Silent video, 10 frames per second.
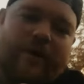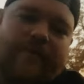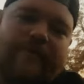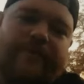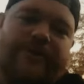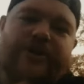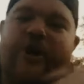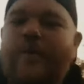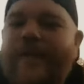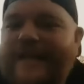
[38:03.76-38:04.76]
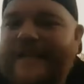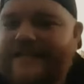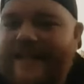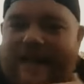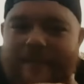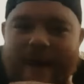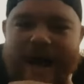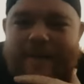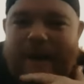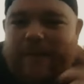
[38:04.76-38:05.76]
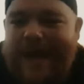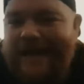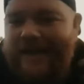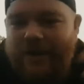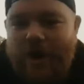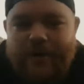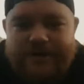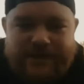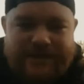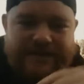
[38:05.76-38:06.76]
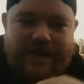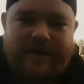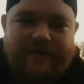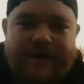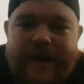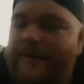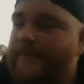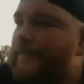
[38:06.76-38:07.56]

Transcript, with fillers: but to know that he said that behind my back, he'll always be a sucker for that.